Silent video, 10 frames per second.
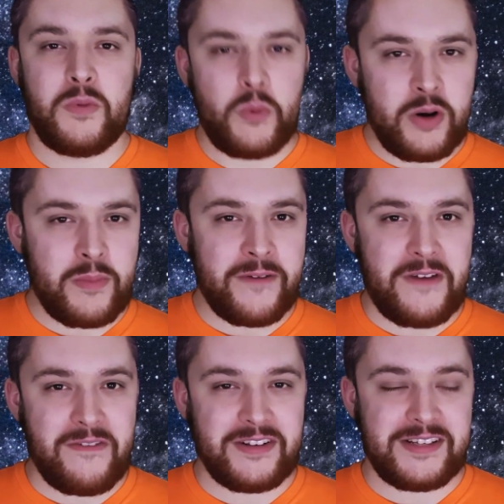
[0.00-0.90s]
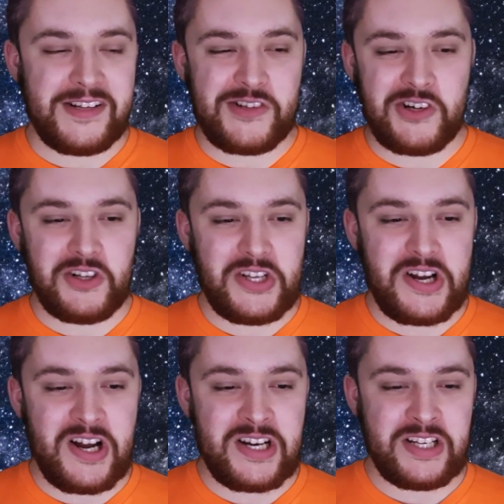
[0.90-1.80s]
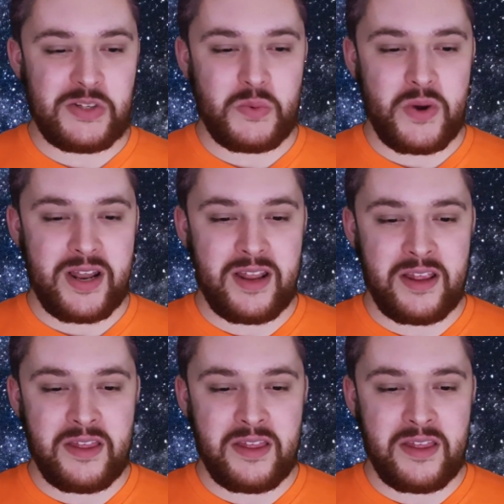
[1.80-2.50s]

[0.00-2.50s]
One of my favorite scenes early on is when